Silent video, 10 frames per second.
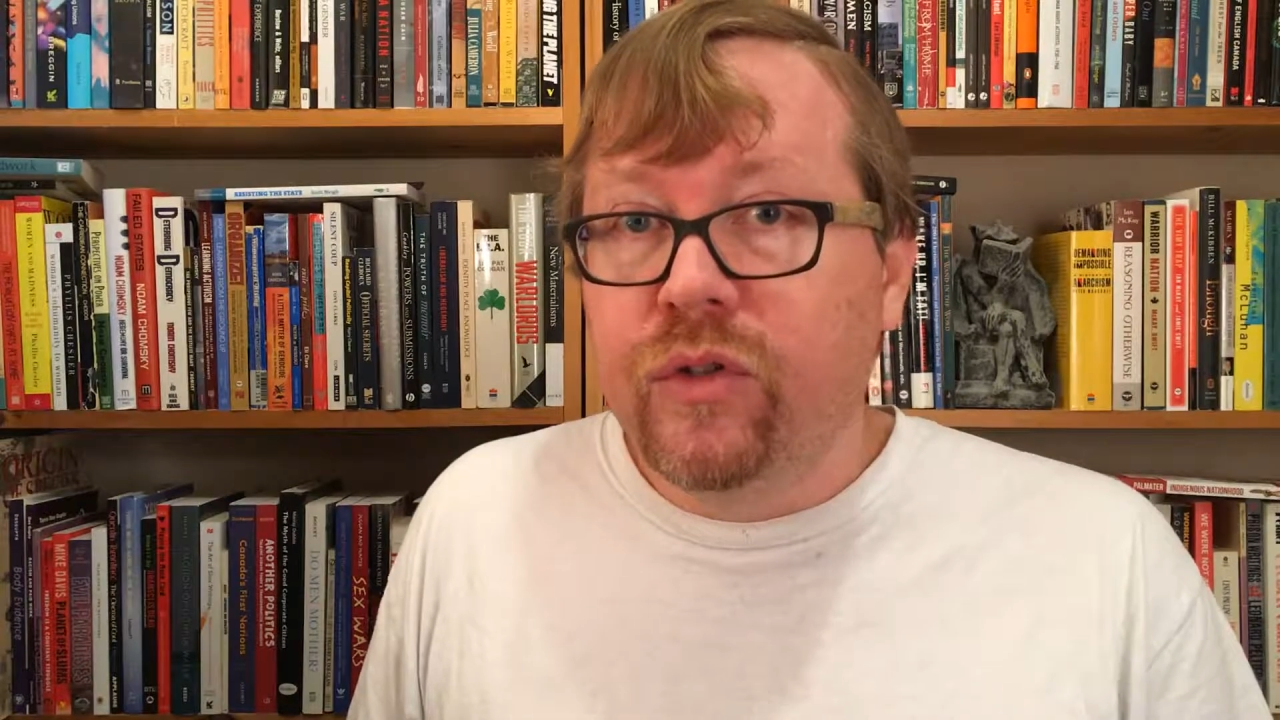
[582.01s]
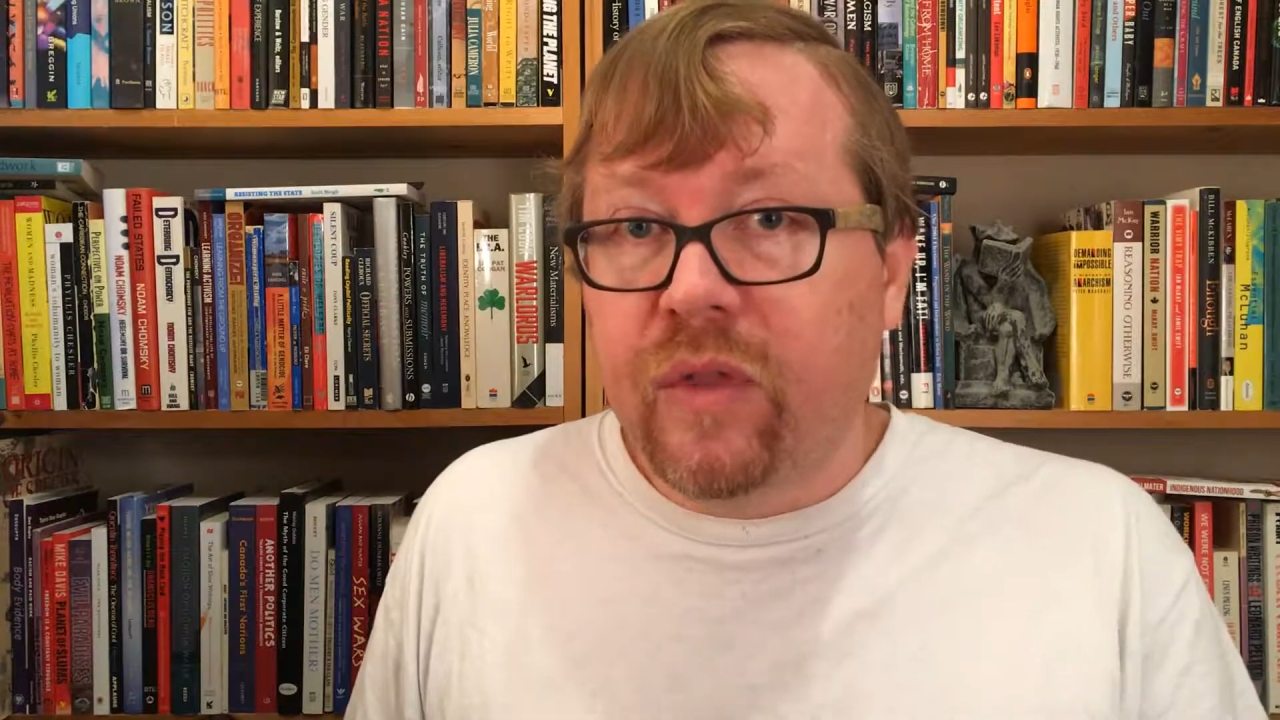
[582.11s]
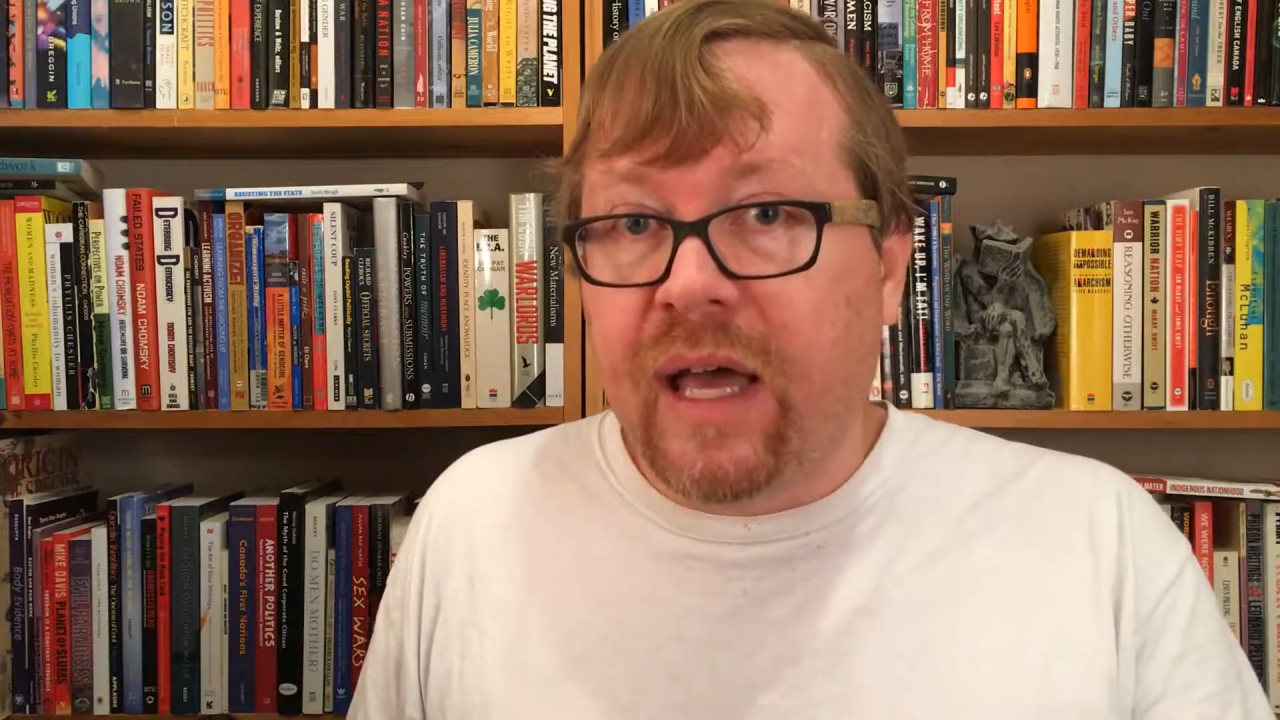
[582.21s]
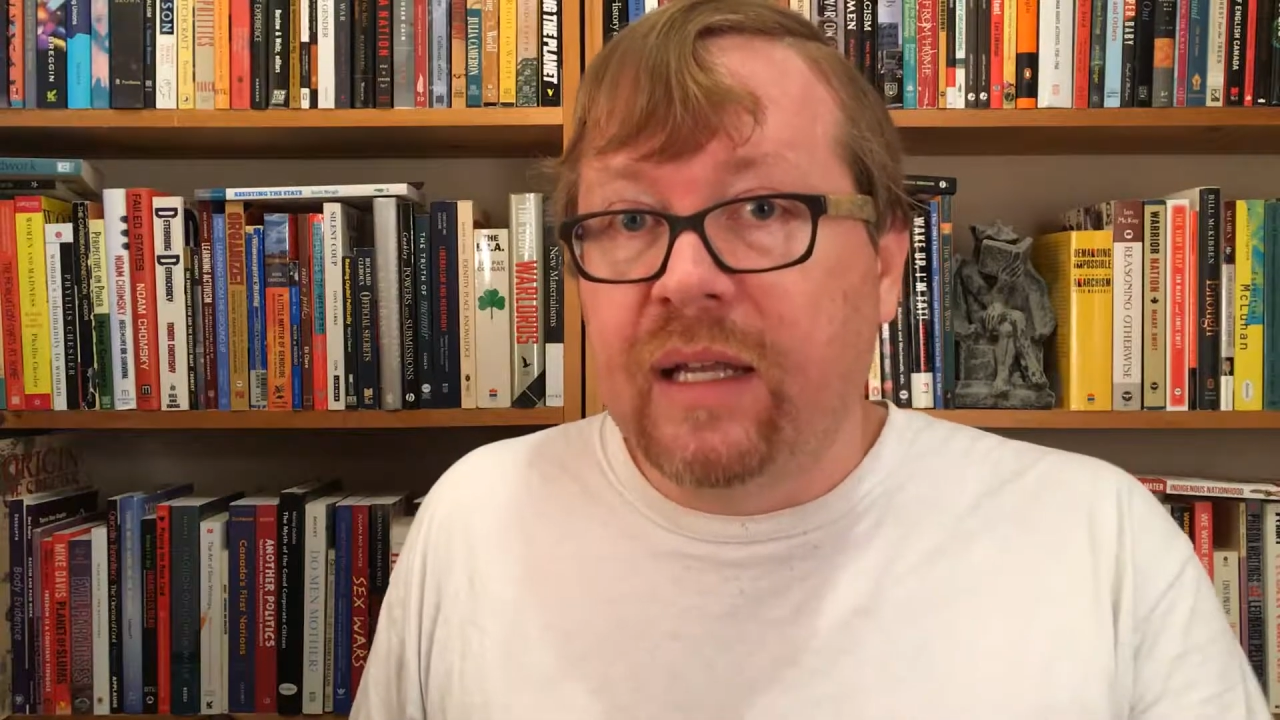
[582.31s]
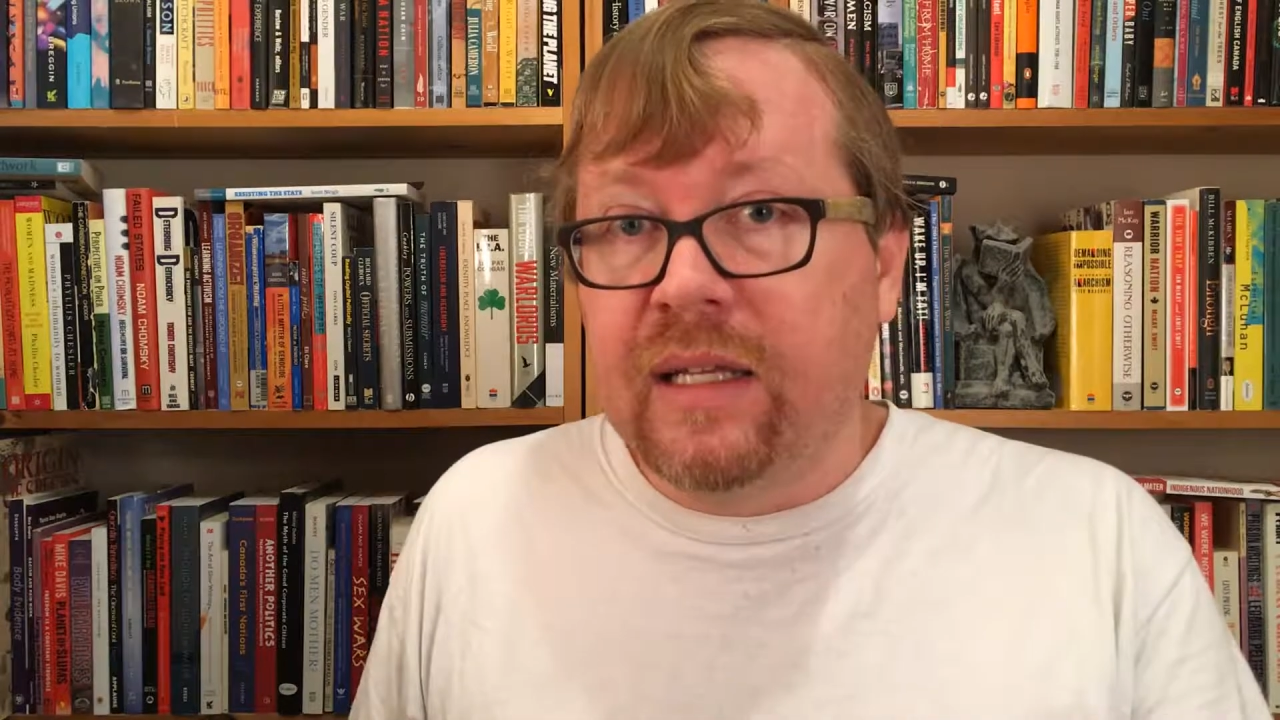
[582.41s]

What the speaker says: so that